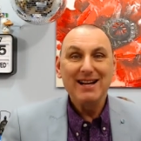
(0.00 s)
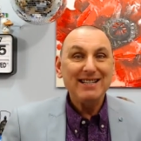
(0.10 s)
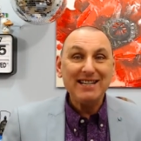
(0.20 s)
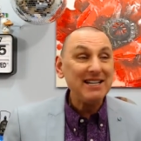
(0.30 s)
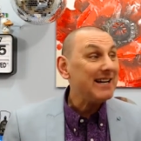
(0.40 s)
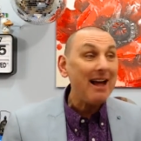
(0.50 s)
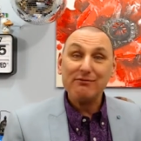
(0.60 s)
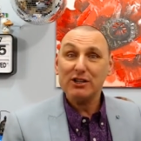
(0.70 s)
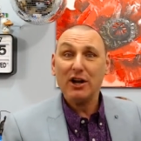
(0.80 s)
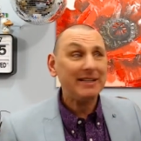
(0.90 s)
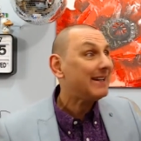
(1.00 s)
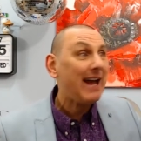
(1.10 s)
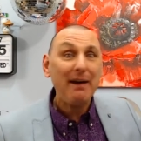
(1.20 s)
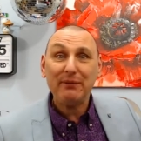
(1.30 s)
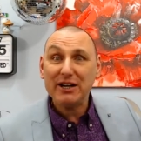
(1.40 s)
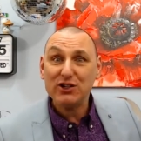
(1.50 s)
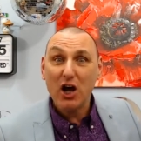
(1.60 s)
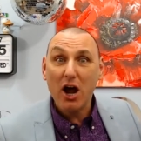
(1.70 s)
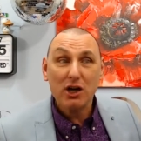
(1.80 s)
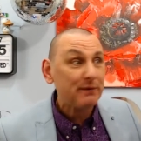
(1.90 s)
sitting outside the Catholic
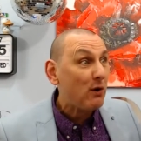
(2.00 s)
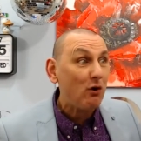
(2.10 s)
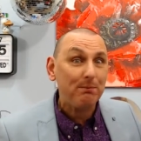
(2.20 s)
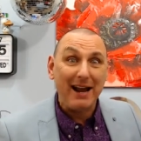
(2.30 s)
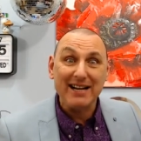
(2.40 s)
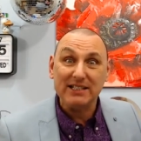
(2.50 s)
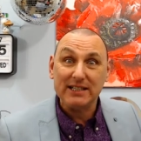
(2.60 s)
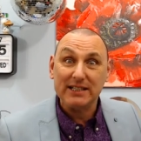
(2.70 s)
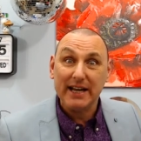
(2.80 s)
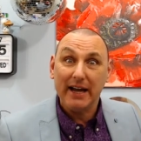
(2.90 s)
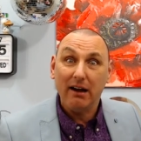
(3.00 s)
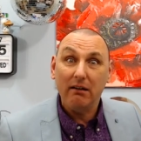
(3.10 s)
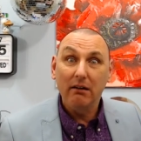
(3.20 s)
Church of all places, dear.